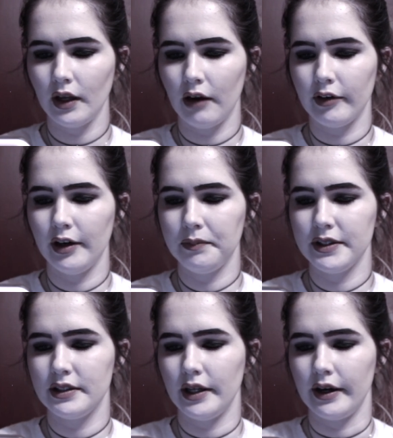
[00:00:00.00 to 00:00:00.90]
I ran up
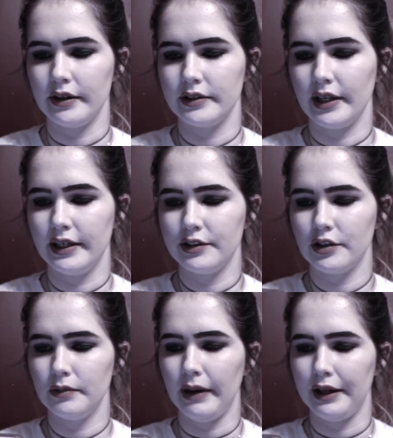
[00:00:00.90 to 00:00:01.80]
the stairs and
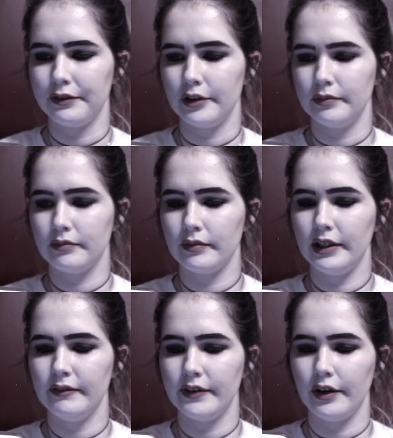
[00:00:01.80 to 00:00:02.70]
into the bathroom,
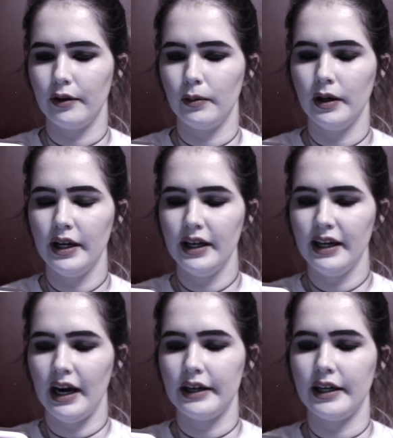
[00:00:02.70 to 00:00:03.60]
even though
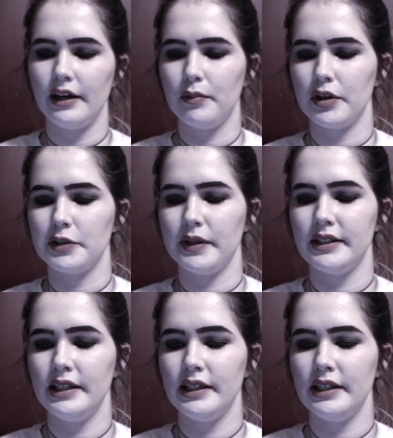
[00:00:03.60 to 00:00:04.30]
I needed to brush my